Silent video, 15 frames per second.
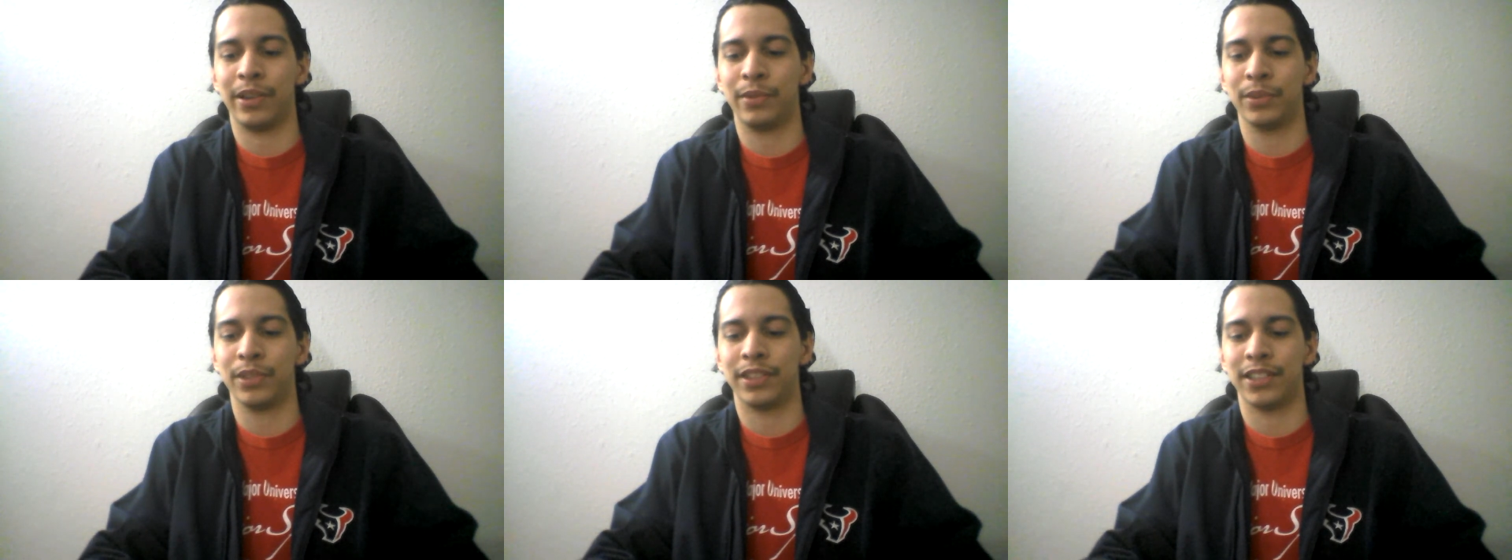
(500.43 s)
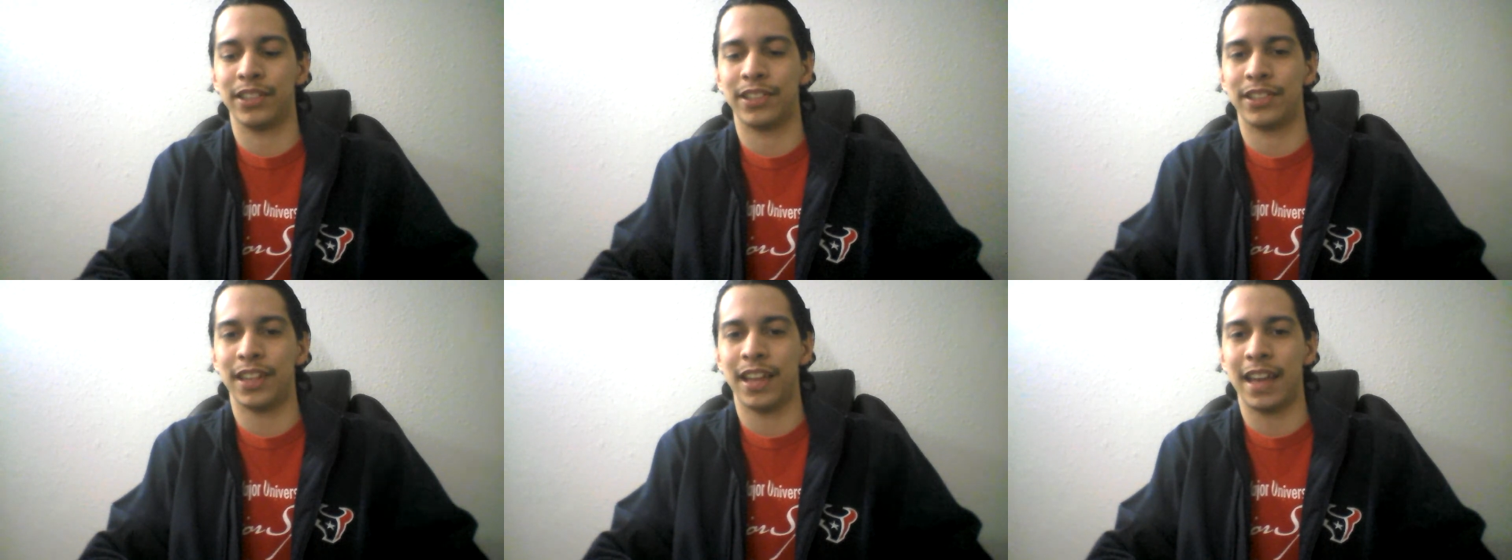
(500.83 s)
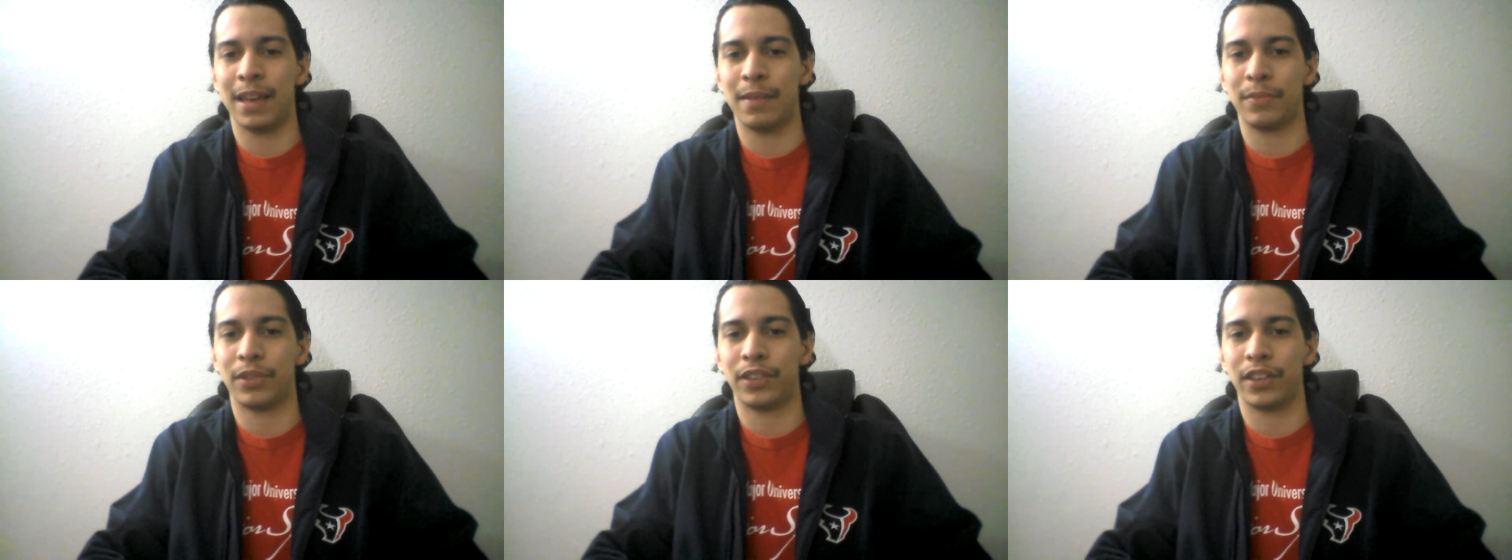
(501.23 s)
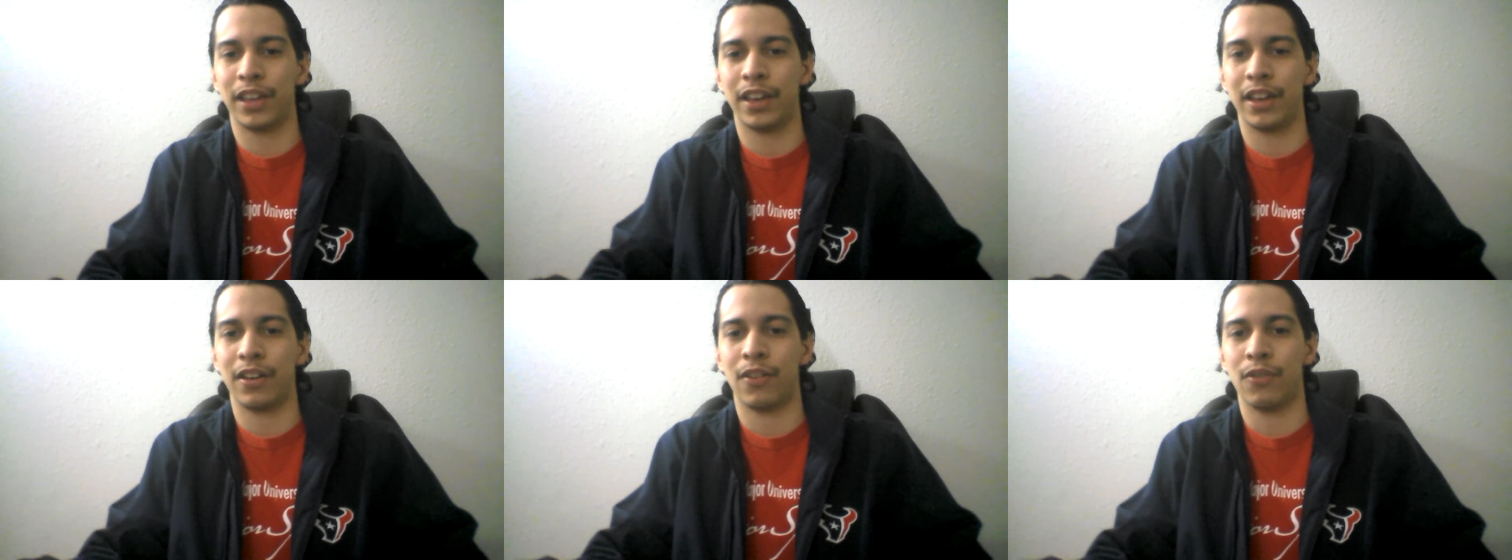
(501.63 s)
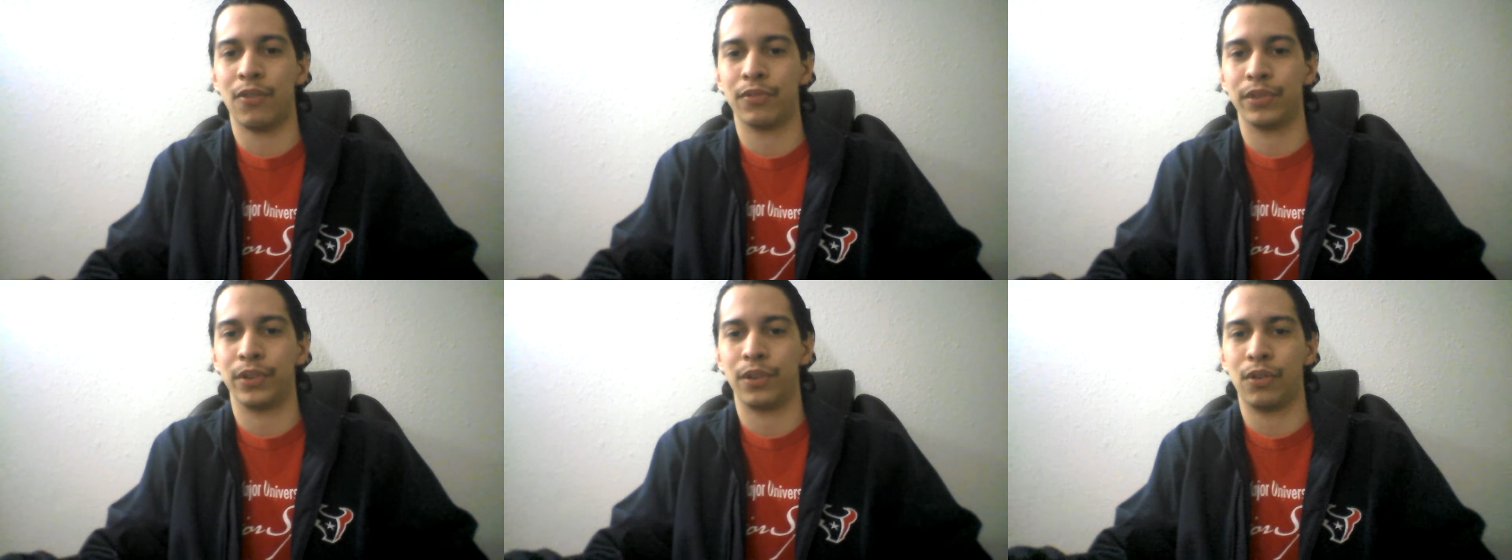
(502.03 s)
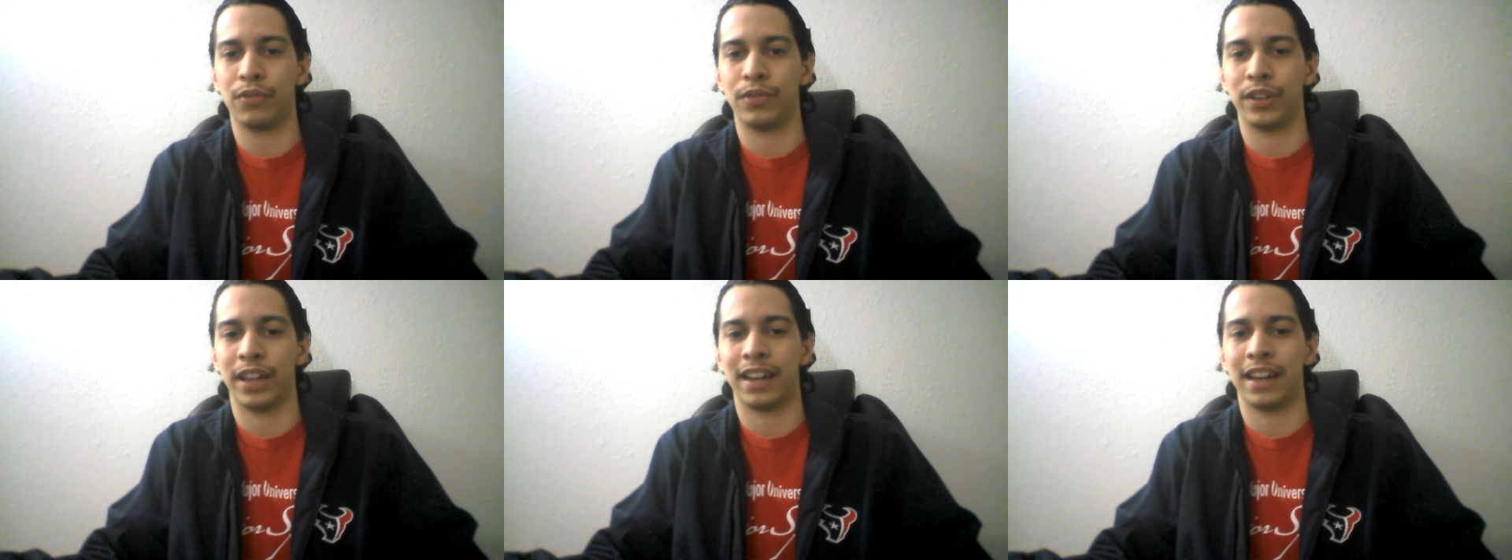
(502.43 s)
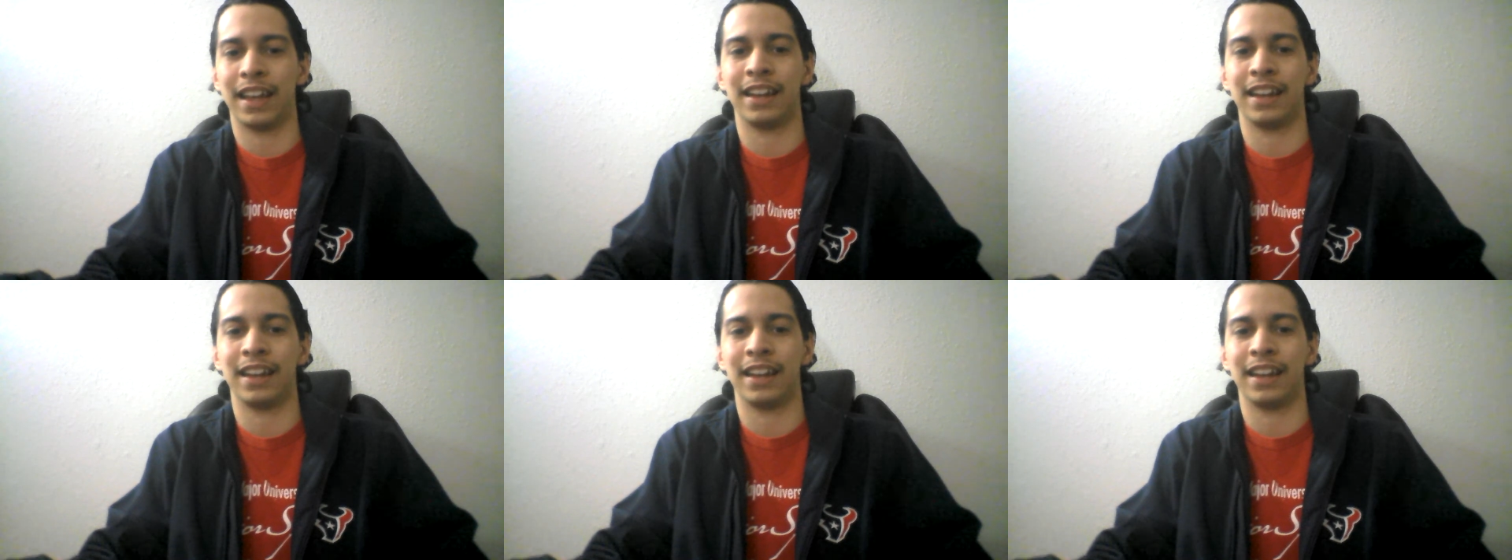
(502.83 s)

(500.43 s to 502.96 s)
it was the same thing over and over again,